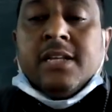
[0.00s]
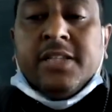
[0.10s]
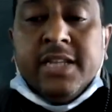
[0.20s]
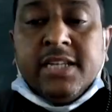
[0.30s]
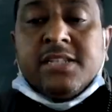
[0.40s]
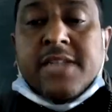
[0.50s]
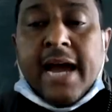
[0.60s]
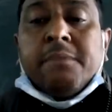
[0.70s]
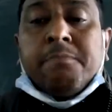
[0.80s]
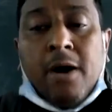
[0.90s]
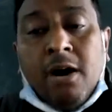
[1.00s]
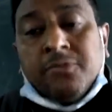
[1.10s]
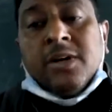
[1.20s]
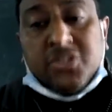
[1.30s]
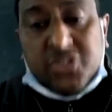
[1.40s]
these type
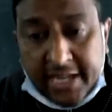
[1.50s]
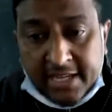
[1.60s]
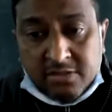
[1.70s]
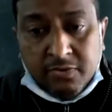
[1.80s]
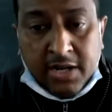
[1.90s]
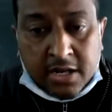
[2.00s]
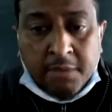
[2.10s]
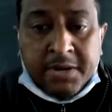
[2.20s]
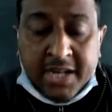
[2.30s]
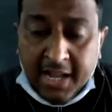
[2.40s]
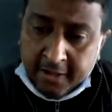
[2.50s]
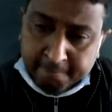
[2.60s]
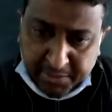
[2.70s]
of change will come in a